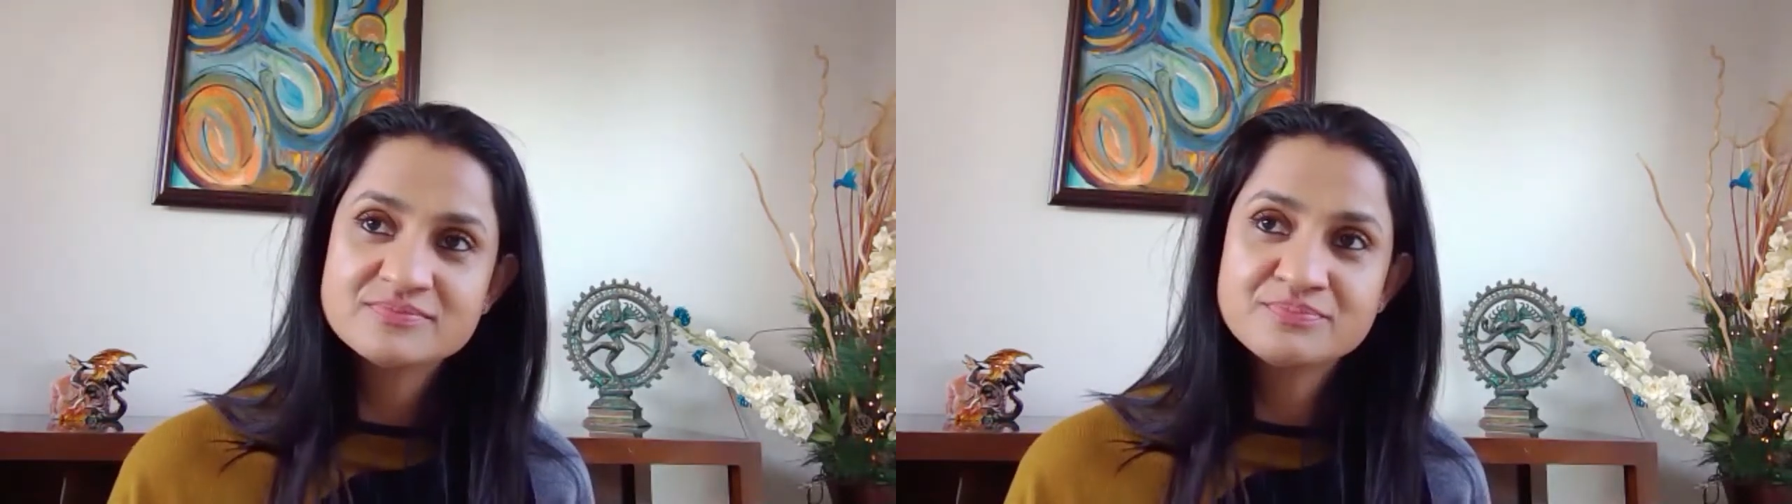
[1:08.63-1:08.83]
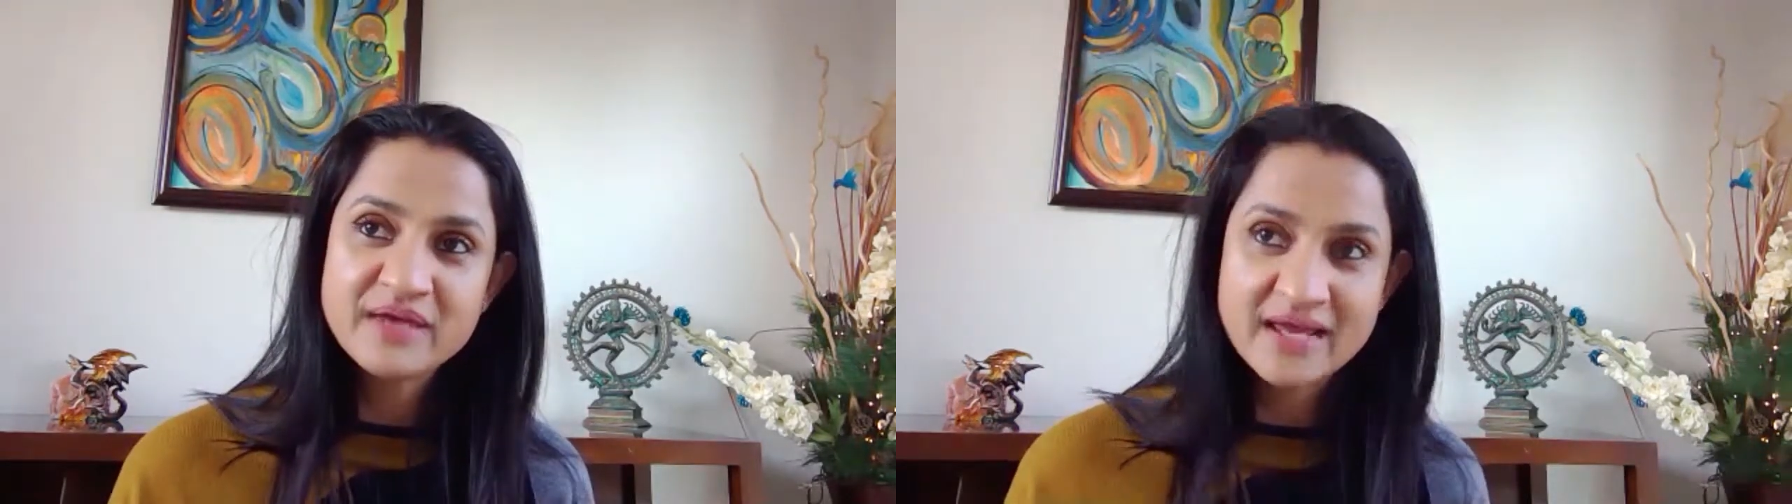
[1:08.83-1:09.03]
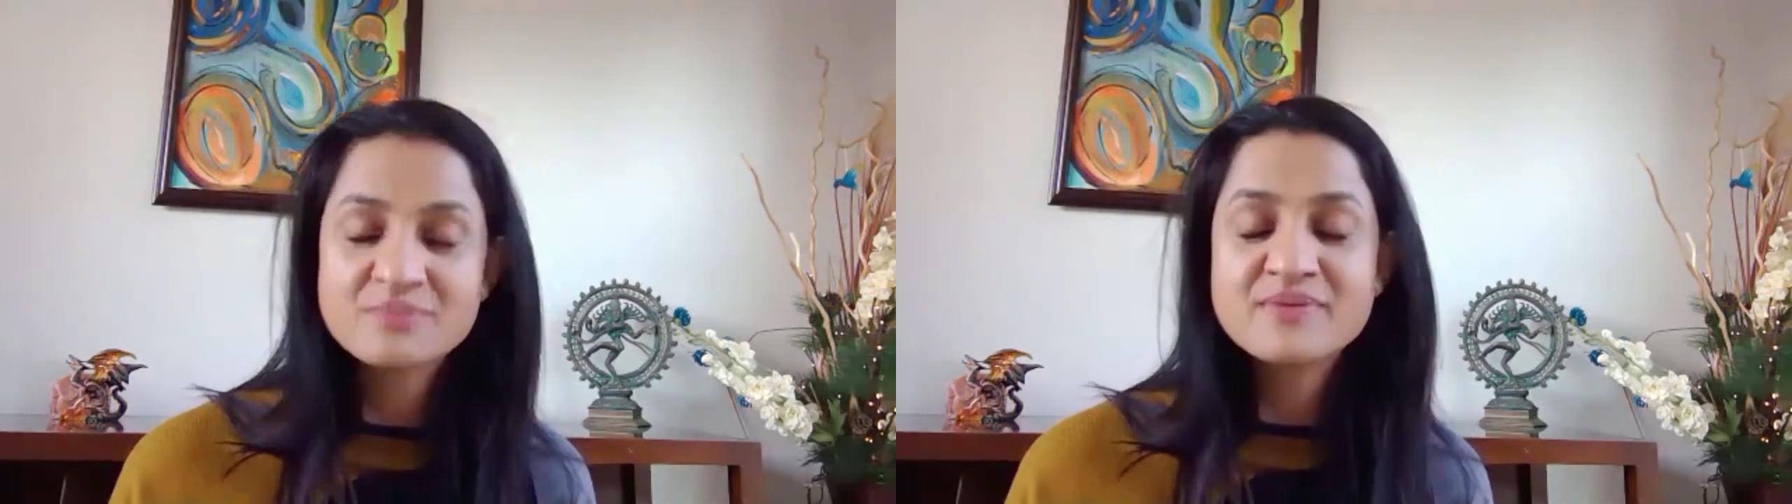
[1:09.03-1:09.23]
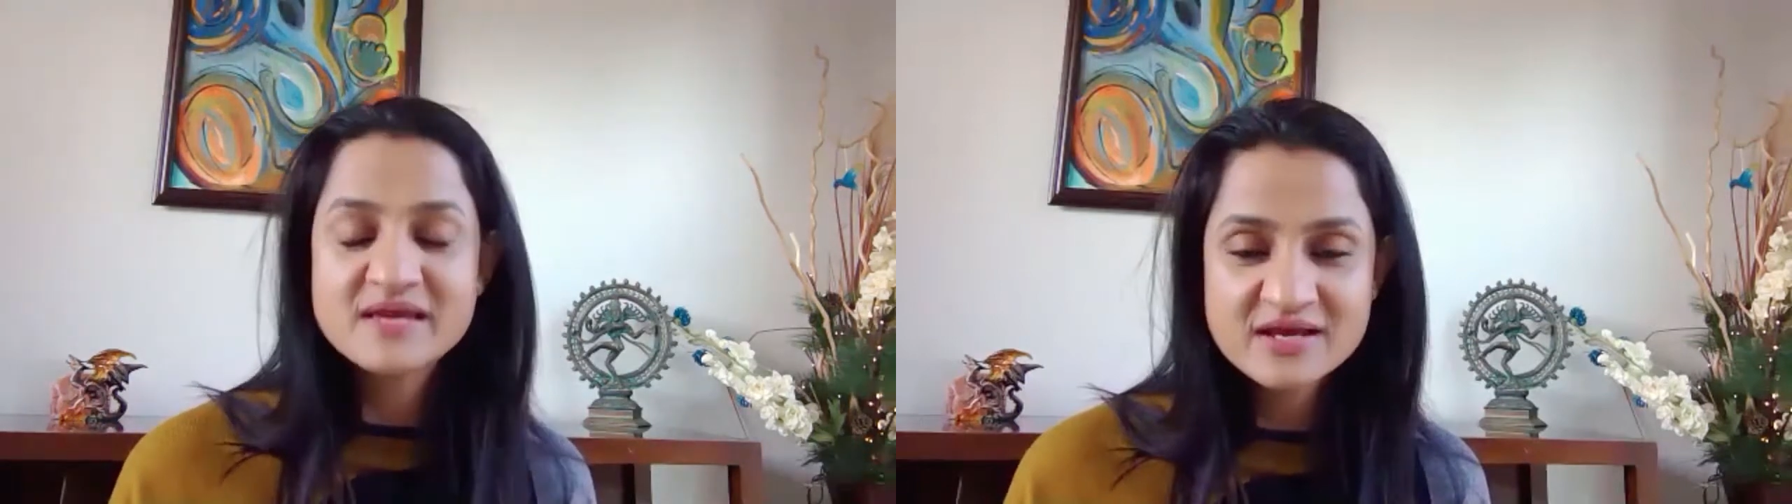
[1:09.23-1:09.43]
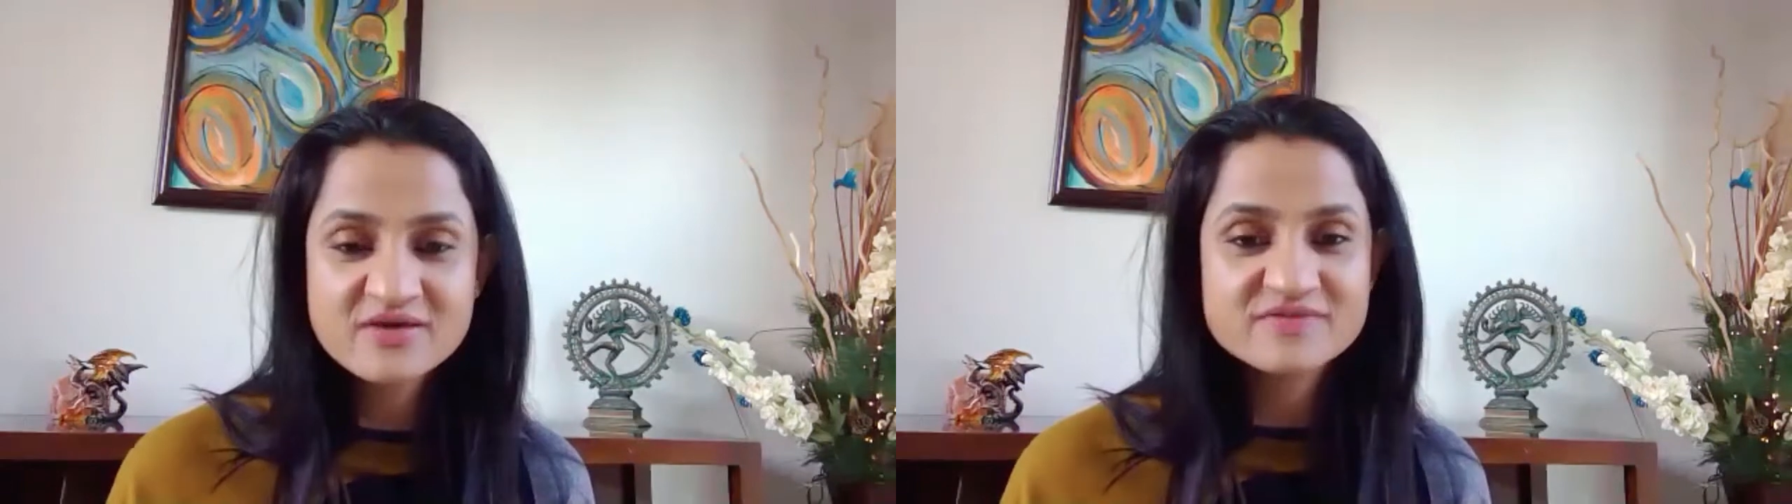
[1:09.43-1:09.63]
at the
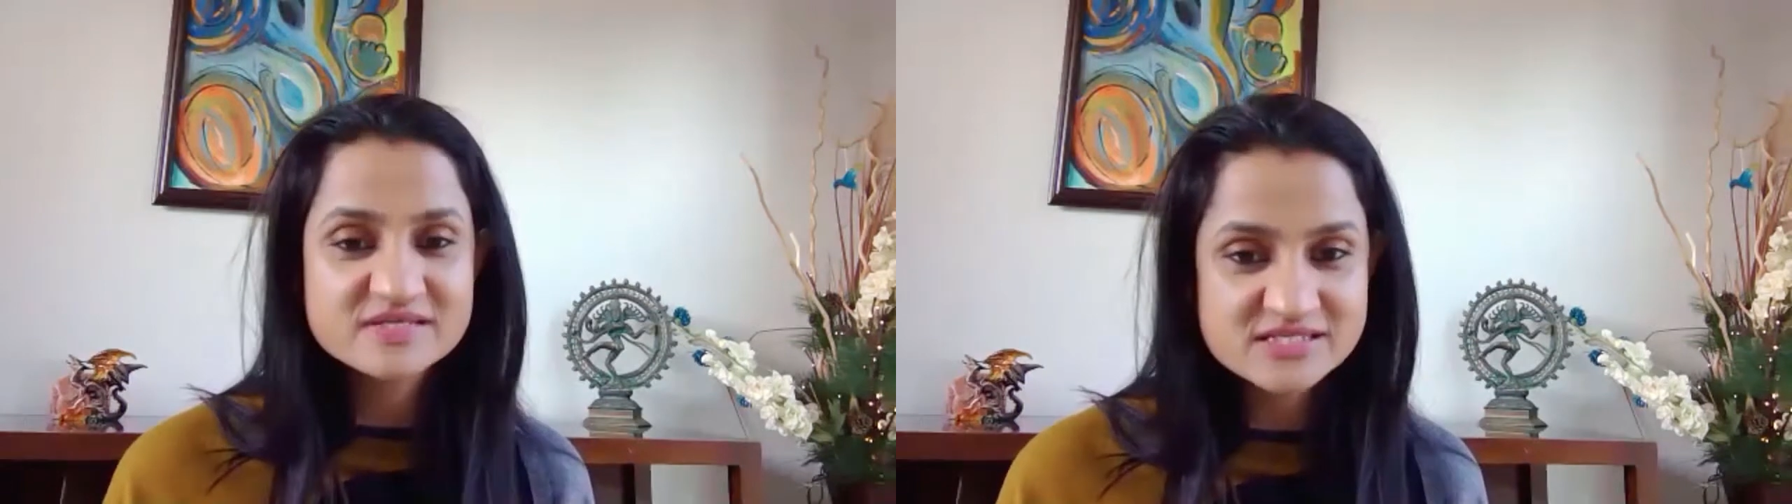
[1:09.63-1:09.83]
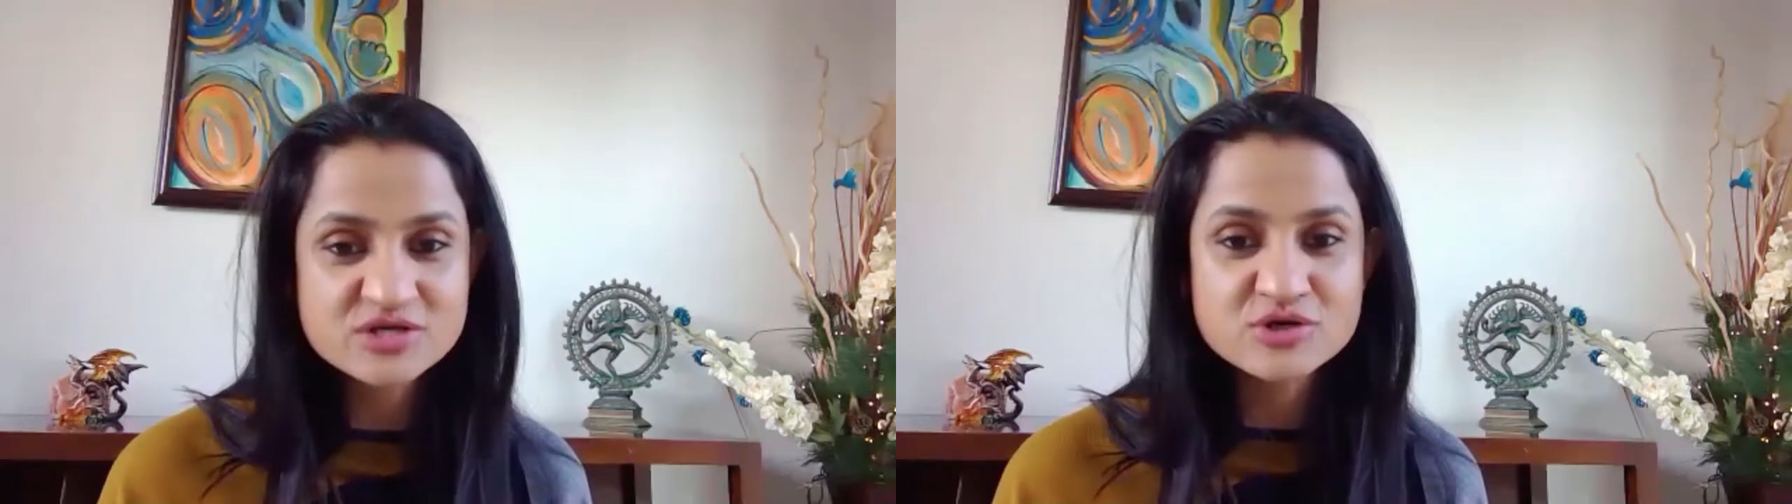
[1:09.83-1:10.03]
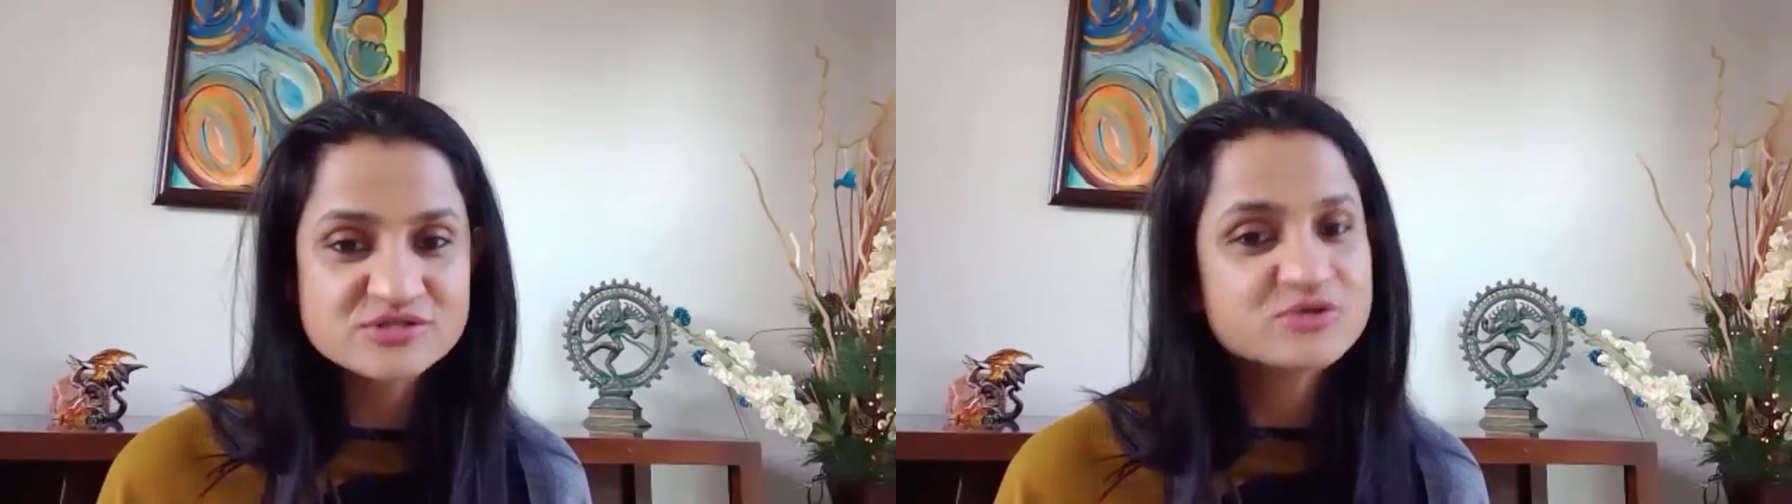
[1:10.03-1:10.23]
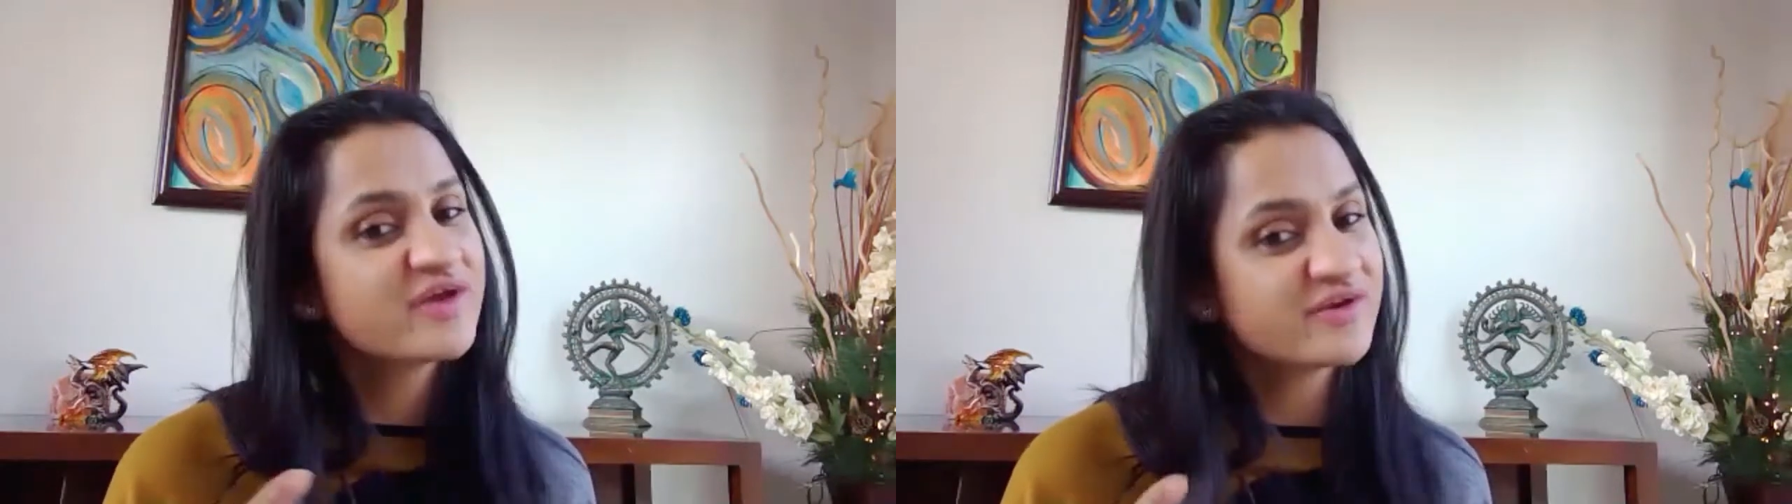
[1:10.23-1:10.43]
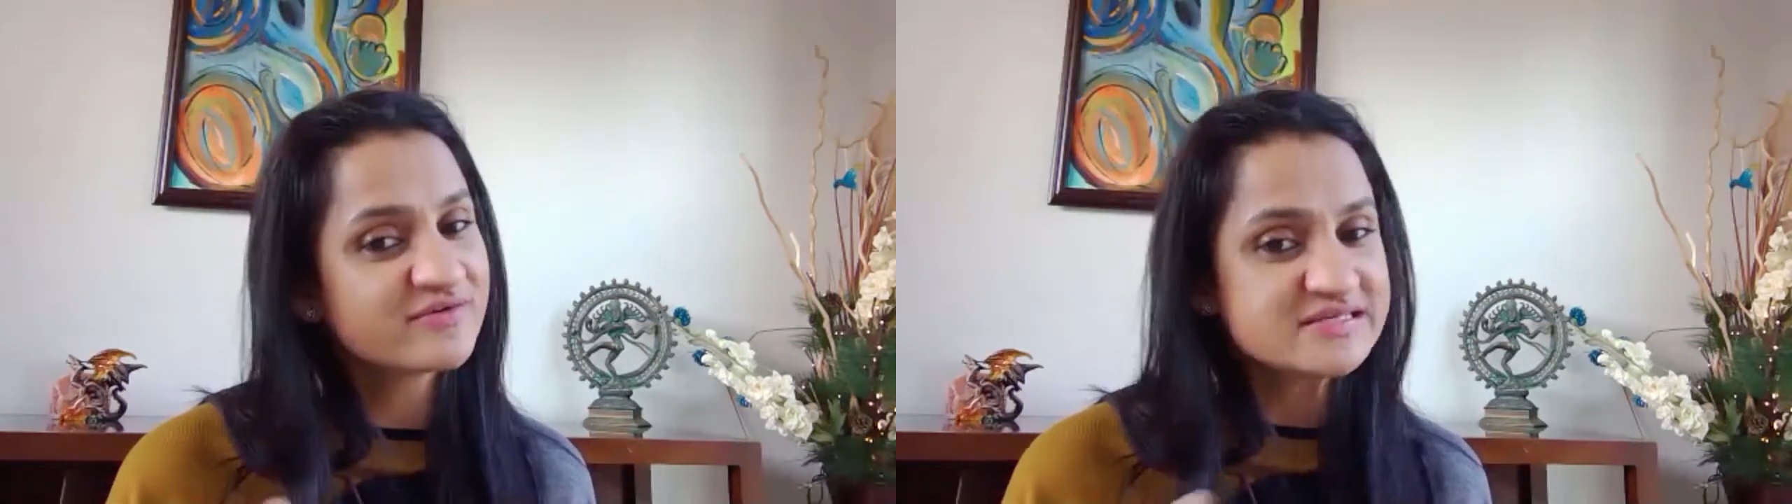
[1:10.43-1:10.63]
beginning of this year, so very
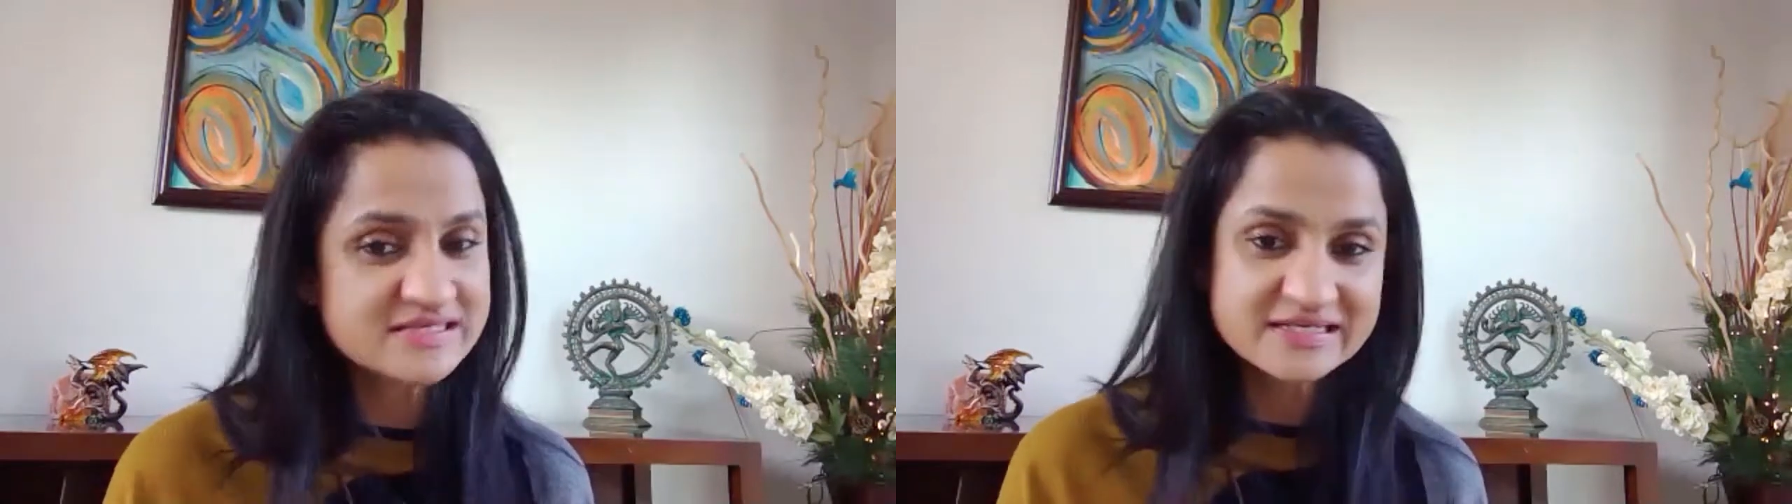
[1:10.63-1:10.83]
recently.